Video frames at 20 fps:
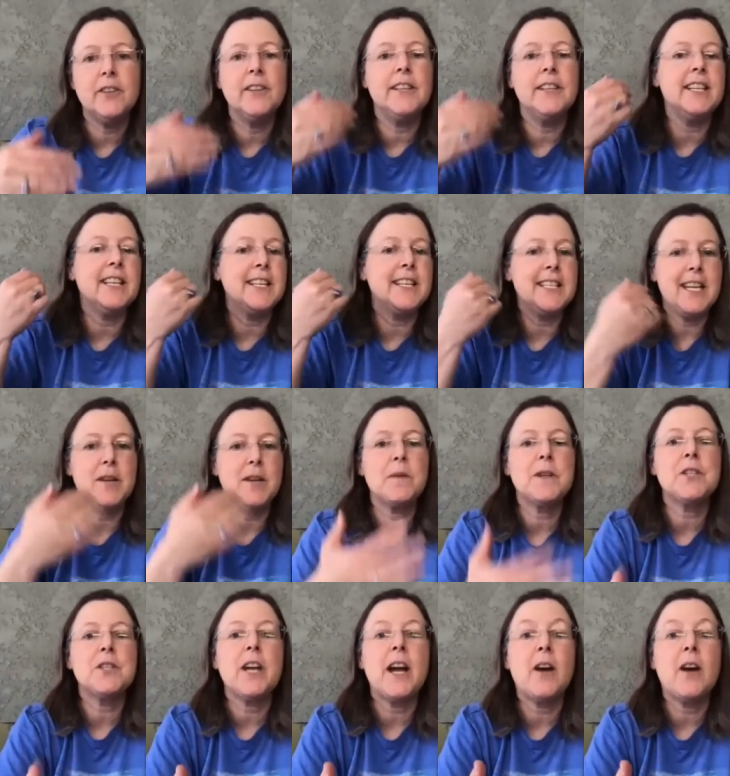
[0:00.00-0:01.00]
and then I take my
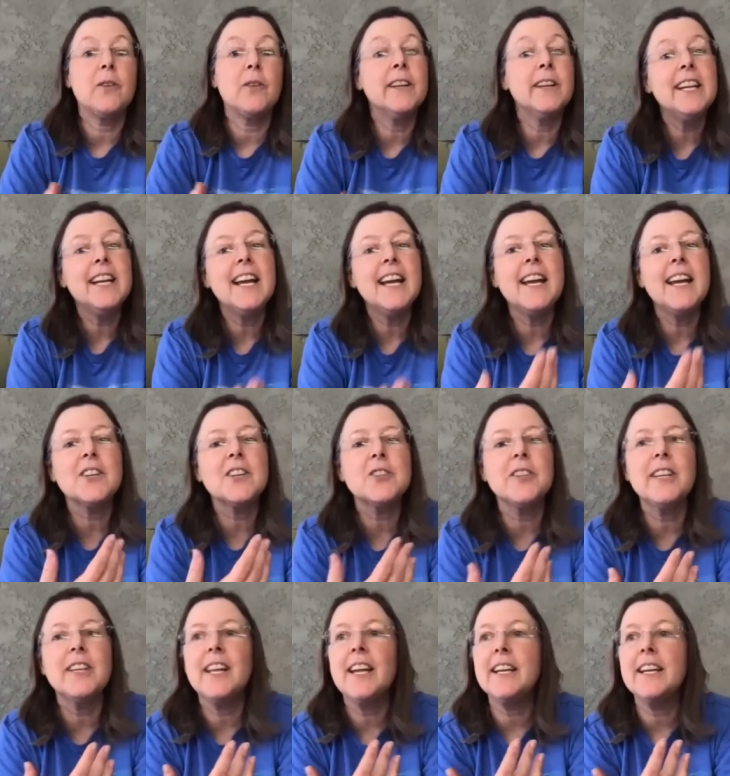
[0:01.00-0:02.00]
shower, and then I
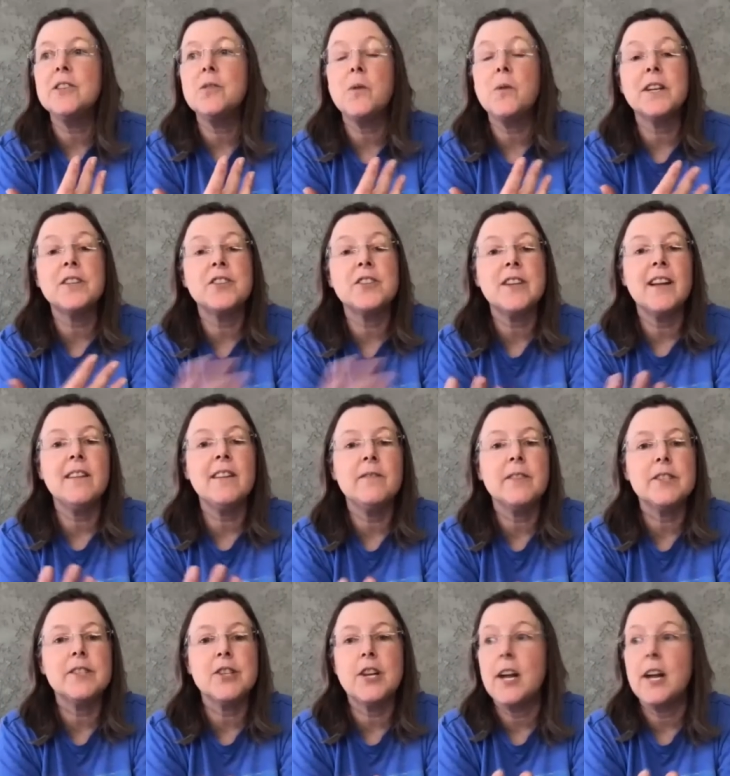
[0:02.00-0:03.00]
actually like to watch
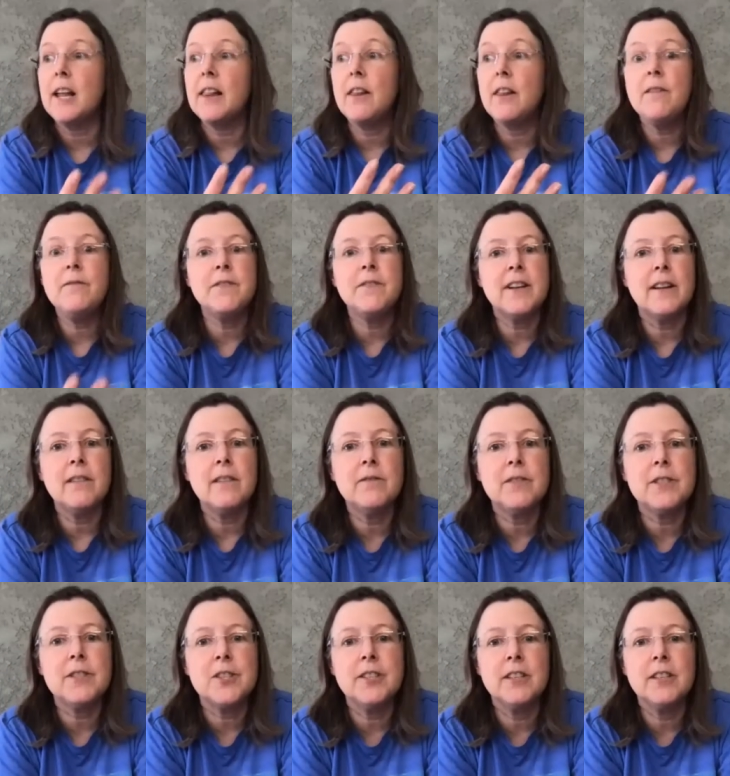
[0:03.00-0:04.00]
television. I love
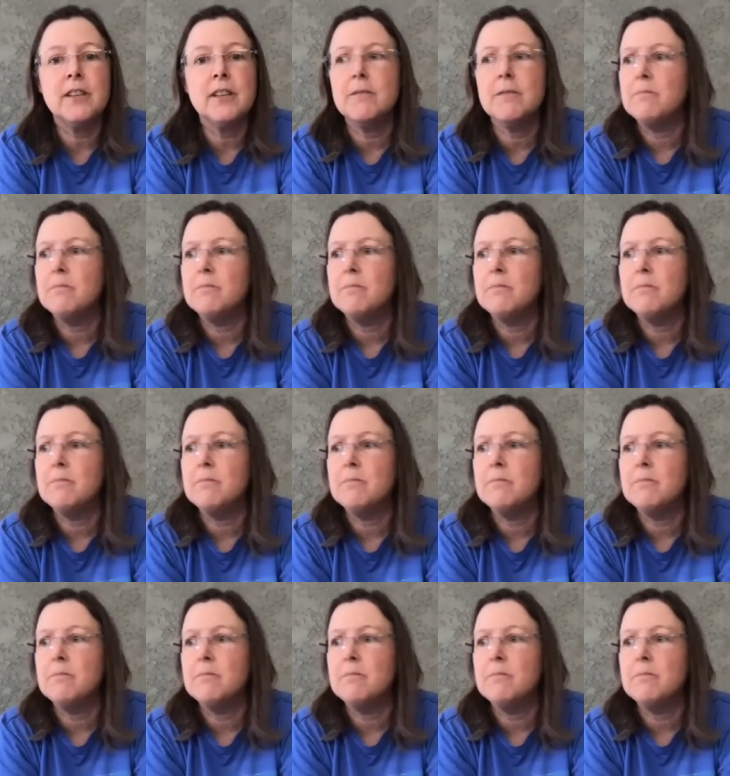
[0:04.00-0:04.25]
television.